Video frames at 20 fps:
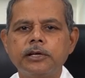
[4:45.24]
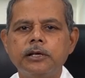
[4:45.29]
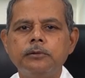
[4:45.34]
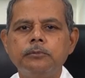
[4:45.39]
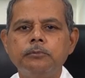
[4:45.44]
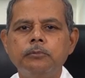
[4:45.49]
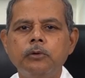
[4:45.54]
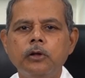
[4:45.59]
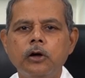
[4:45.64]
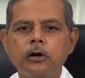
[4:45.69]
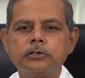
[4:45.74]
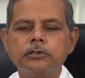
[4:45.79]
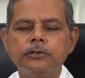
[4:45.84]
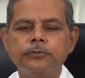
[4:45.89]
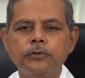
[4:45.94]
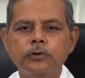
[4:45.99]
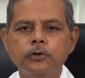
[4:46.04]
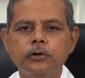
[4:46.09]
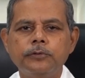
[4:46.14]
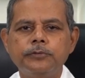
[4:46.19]
can block the
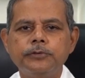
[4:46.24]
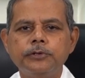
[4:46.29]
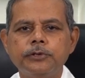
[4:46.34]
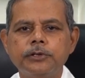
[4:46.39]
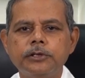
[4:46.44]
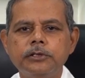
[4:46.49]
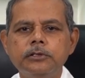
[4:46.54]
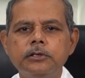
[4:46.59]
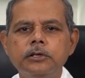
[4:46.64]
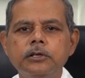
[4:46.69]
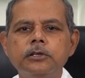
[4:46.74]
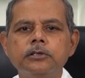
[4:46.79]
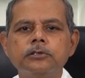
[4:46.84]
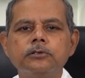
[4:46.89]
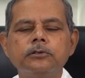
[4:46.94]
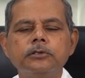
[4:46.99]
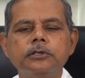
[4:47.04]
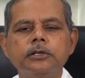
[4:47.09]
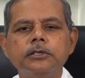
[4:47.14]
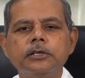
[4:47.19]
flow of urine
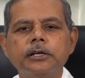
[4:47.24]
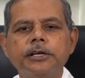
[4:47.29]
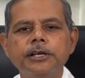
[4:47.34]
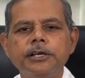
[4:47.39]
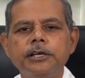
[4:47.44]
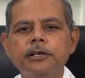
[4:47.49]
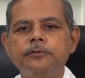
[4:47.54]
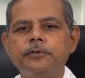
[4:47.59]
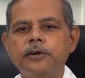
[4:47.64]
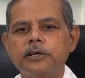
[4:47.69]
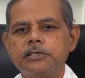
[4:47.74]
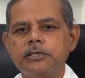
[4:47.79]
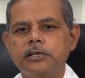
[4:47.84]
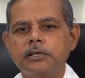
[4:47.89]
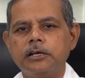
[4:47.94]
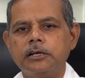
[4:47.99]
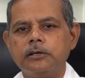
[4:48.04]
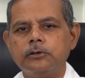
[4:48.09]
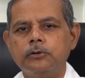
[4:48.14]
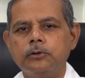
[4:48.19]
so that the kidney
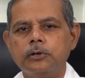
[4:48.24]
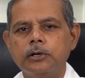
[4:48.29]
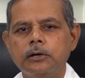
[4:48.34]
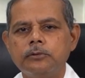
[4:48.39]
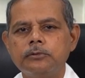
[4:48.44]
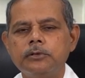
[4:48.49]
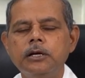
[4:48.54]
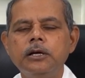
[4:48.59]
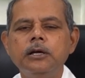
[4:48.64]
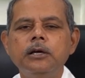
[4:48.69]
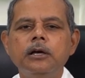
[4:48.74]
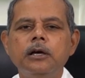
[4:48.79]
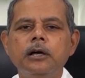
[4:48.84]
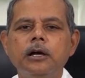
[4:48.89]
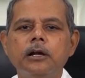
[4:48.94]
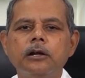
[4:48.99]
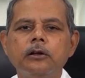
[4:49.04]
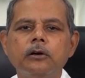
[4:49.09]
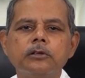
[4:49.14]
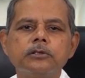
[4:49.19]
function can go down,
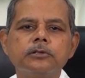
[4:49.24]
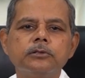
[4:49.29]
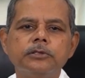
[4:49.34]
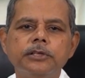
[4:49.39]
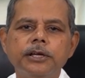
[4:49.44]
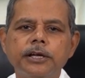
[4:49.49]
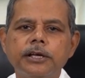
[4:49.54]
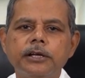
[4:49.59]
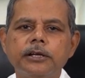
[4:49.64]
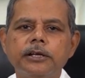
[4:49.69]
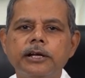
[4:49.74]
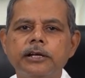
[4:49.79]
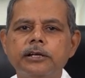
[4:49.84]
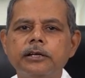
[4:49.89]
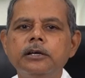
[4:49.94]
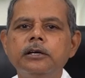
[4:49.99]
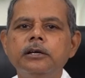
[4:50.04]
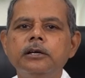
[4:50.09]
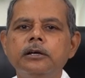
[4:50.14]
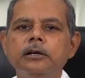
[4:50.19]
and also they can
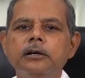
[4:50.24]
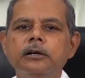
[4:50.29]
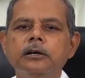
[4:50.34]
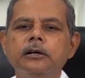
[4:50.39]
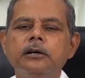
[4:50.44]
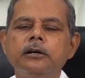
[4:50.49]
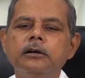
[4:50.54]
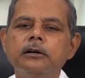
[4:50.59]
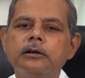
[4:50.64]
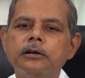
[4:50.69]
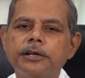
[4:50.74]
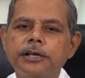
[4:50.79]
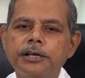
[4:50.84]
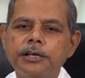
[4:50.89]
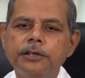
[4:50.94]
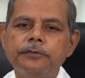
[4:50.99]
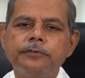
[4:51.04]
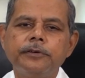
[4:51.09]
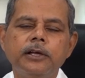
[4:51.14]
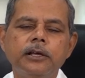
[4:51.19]
get
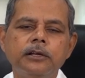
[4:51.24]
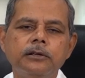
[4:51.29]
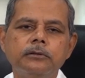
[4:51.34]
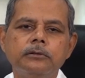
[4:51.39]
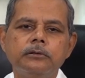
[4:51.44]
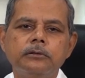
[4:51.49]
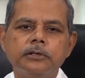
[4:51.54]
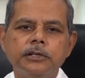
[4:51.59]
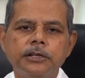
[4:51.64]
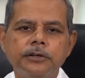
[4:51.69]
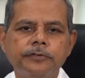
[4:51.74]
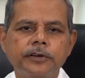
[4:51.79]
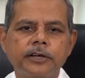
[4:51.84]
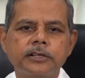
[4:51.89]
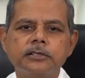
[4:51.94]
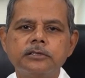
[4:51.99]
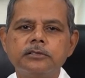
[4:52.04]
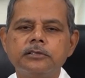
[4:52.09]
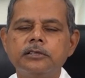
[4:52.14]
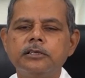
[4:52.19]
kidney failure,
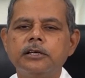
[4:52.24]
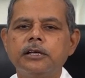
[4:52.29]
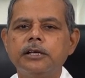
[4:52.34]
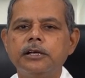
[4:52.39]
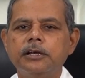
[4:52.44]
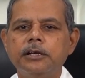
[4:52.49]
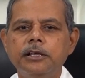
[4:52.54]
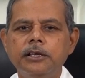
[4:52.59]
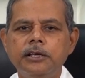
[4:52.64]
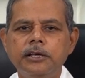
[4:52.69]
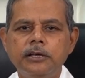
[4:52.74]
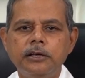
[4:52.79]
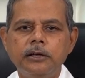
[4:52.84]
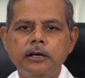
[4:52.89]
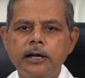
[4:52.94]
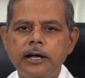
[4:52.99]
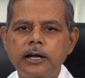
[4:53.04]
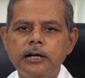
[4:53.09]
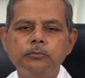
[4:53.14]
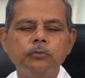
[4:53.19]
infections in the kidney,
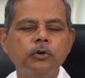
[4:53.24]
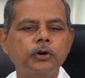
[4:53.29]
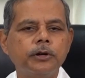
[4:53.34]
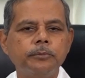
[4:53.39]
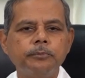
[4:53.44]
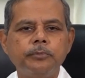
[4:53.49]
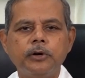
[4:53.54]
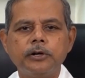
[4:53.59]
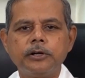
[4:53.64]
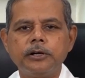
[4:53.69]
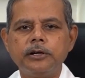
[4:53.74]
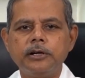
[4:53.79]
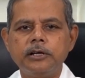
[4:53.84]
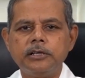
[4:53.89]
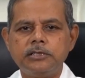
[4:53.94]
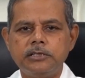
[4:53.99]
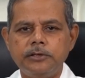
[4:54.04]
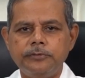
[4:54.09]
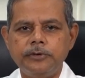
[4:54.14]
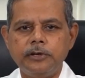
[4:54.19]
and more
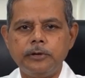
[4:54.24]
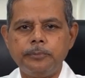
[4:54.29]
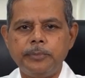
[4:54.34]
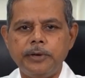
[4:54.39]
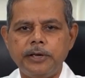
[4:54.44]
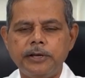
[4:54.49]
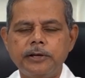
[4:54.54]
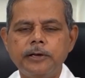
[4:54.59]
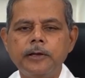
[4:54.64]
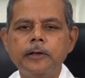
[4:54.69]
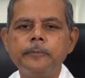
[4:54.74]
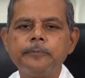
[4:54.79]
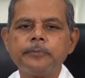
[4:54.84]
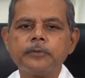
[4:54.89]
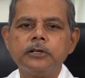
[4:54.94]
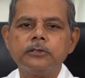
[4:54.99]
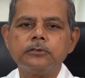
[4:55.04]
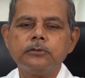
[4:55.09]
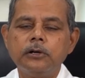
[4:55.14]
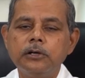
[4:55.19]
importantly, severe pain.
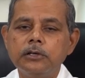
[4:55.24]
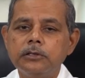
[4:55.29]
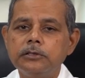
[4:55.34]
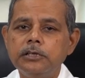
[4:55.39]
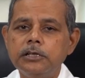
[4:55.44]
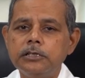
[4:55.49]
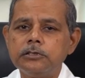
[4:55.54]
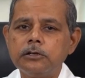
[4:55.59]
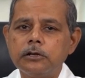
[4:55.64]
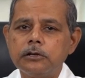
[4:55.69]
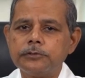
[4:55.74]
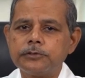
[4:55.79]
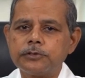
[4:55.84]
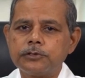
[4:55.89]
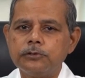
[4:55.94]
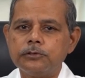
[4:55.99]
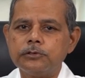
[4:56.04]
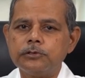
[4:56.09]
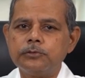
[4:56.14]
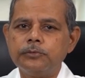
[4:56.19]
So these sort of
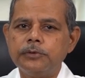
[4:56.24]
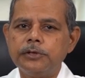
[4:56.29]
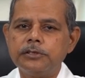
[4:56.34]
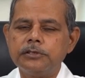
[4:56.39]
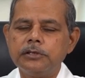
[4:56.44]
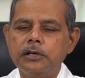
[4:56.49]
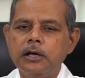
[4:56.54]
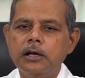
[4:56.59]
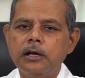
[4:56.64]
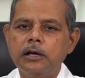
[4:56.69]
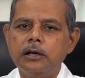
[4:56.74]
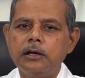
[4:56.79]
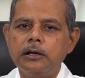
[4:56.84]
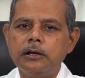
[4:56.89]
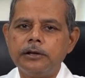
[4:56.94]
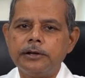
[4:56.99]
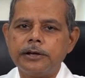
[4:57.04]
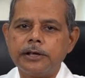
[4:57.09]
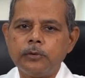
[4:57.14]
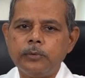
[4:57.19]
stones which
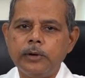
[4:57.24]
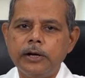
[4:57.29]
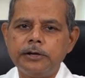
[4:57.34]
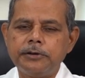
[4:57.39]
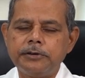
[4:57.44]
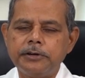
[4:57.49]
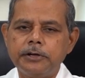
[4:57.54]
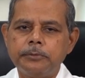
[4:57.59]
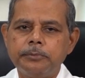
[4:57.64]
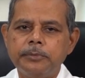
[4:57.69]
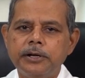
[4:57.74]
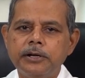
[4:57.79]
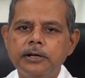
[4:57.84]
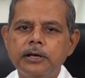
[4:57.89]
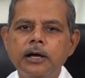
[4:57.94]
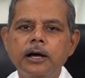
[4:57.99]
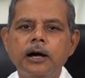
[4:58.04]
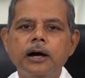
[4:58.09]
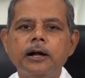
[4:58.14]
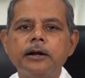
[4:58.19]
require treatment
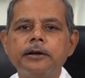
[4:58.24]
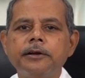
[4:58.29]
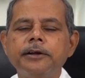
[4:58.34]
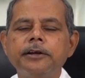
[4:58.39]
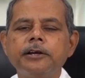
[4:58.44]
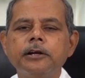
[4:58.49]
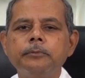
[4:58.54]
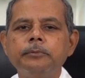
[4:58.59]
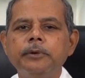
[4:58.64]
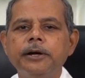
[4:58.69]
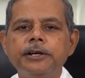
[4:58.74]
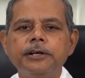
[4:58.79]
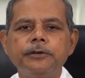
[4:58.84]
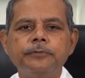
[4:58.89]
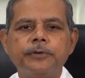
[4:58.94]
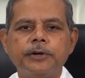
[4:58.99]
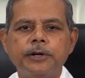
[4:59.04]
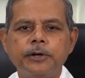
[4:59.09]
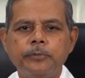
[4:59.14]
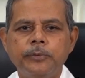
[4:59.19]
are treated by
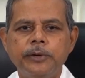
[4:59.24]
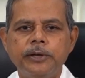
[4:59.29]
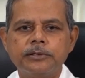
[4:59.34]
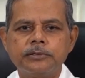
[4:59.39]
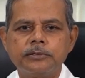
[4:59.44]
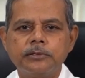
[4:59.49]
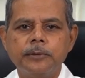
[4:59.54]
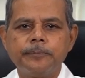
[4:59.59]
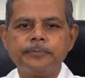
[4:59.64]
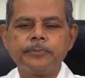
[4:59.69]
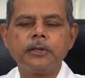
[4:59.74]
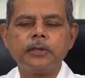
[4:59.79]
different ways.